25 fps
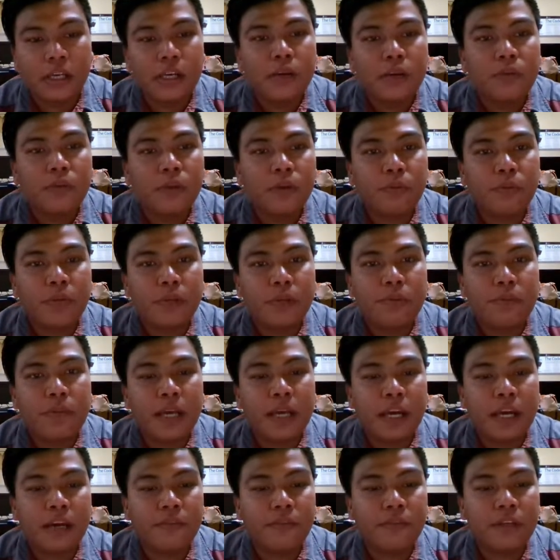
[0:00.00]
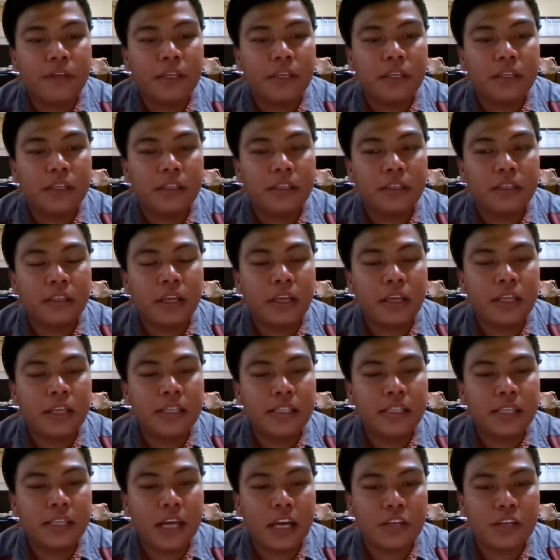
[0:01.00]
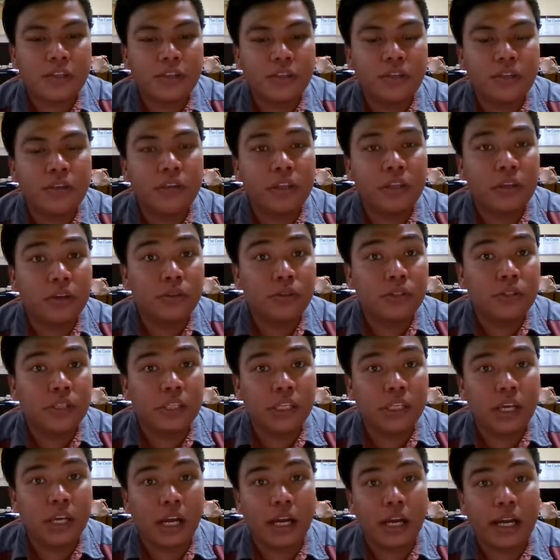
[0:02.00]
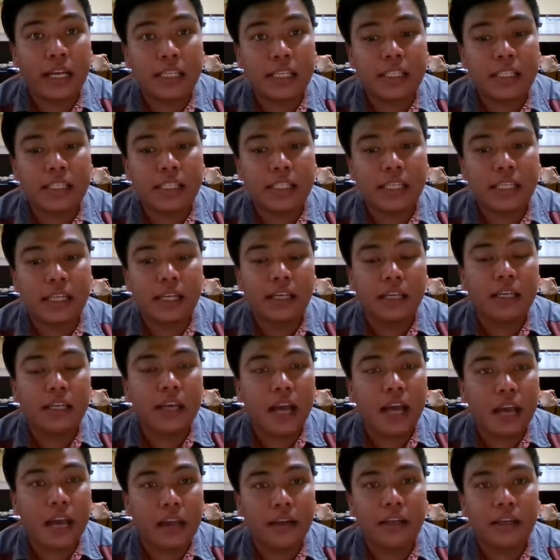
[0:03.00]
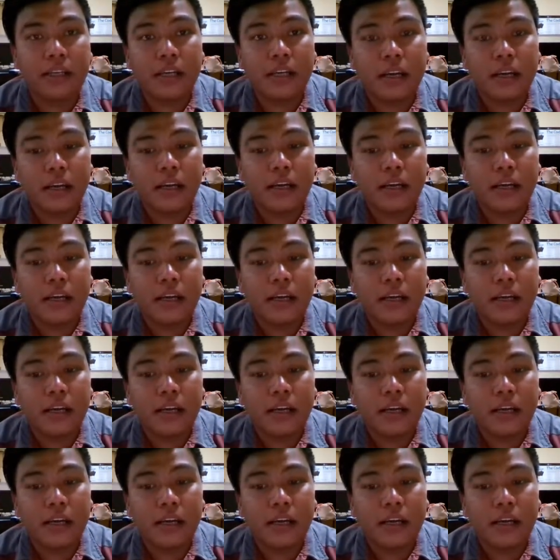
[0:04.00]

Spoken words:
We will be having a discussion on the ocean currents, gyre,